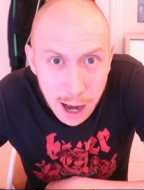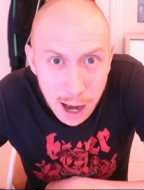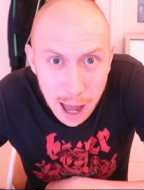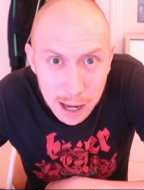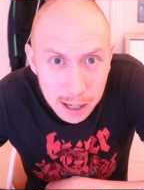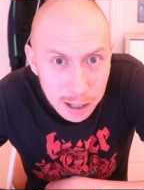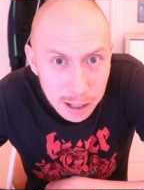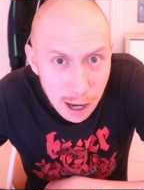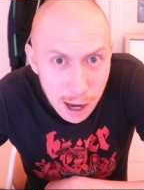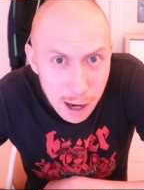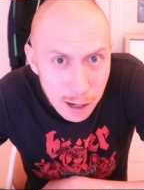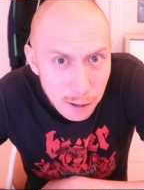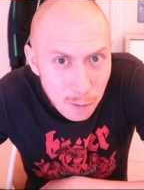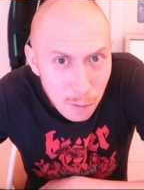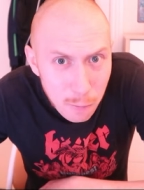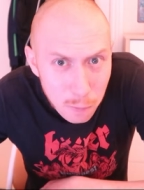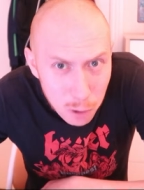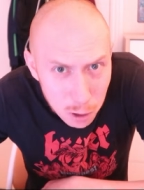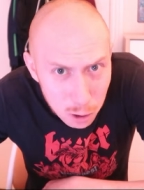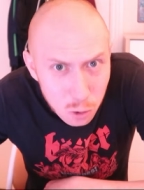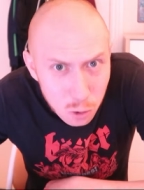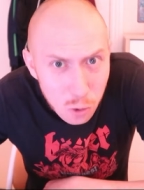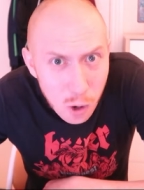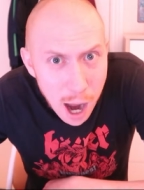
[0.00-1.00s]
like I
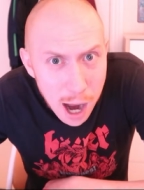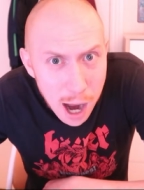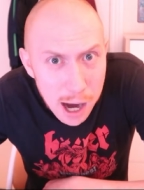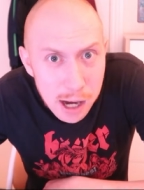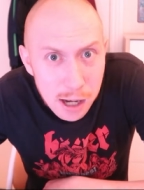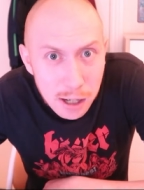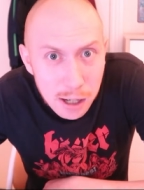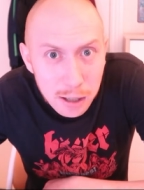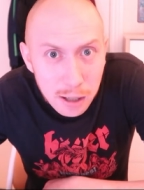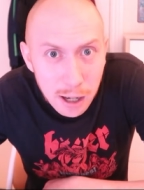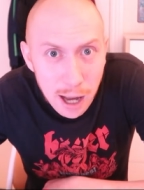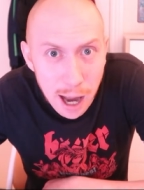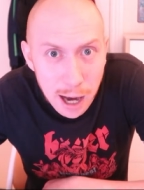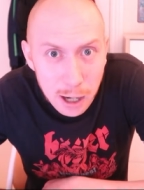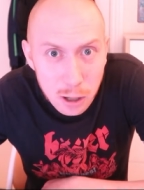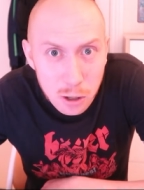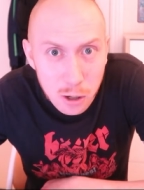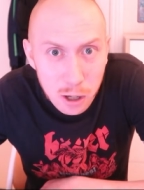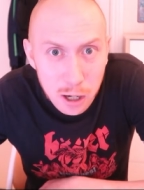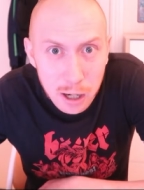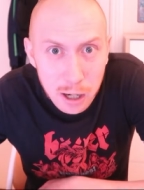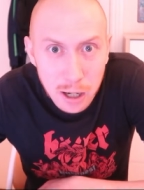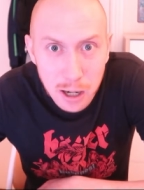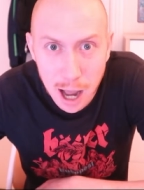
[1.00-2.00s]
was trying
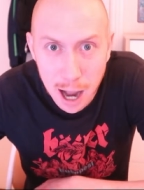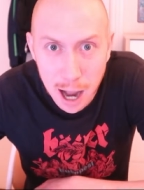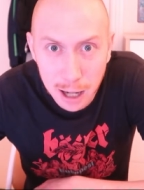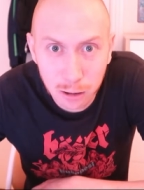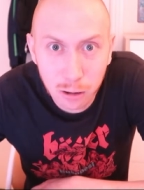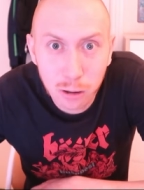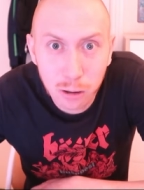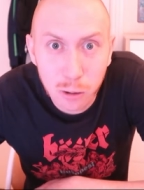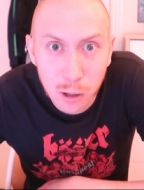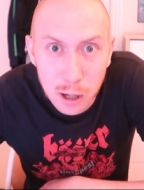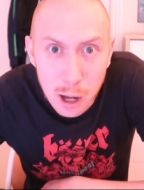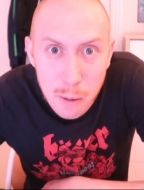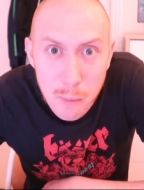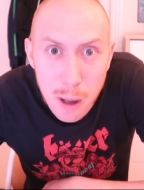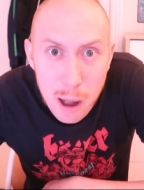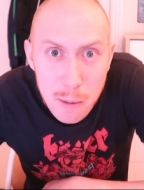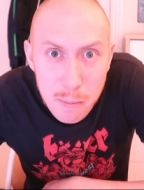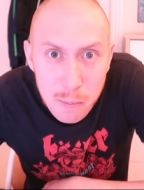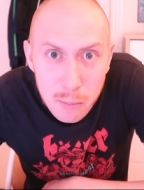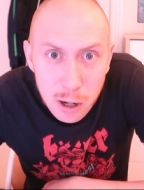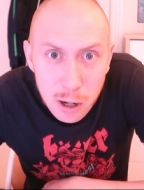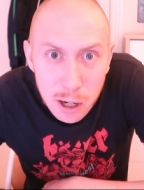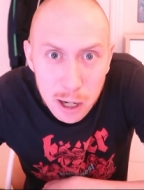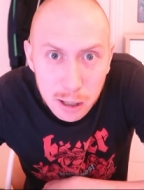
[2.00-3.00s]
actually not to
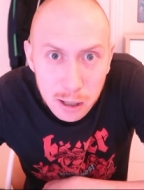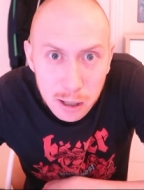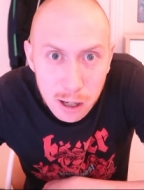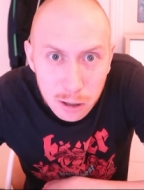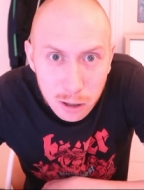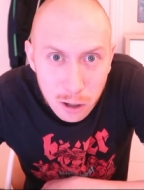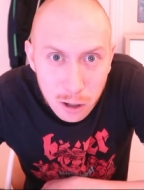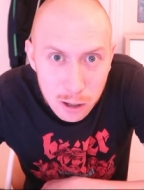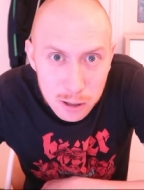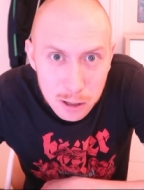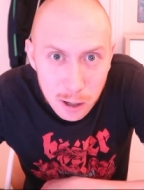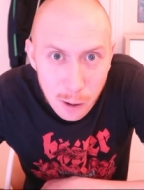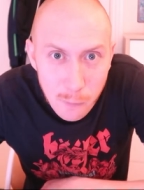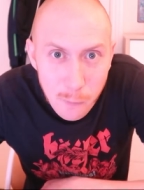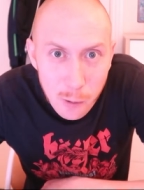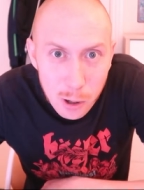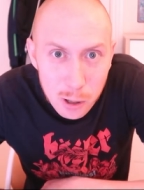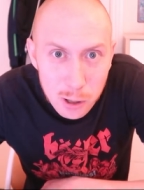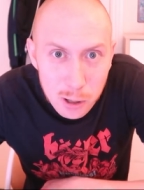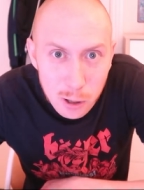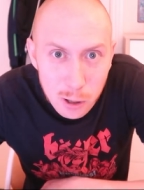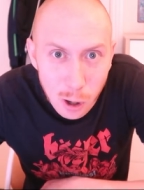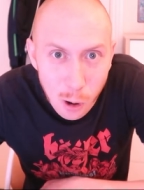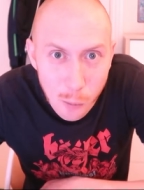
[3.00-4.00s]
remember it because it
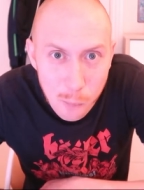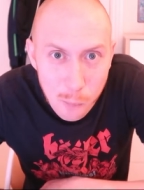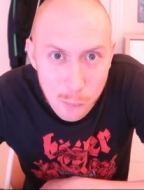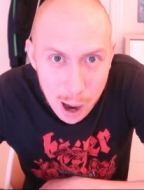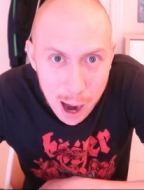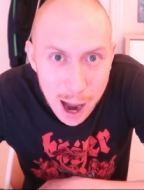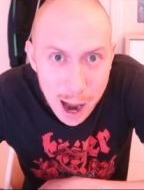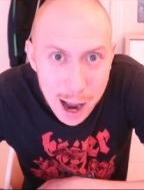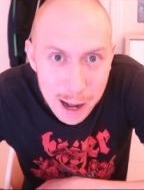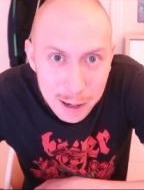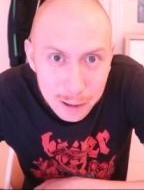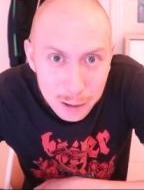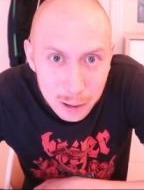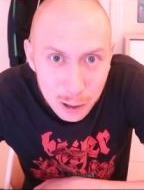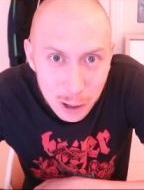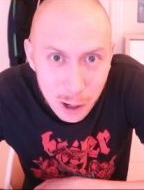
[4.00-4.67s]
was so bad,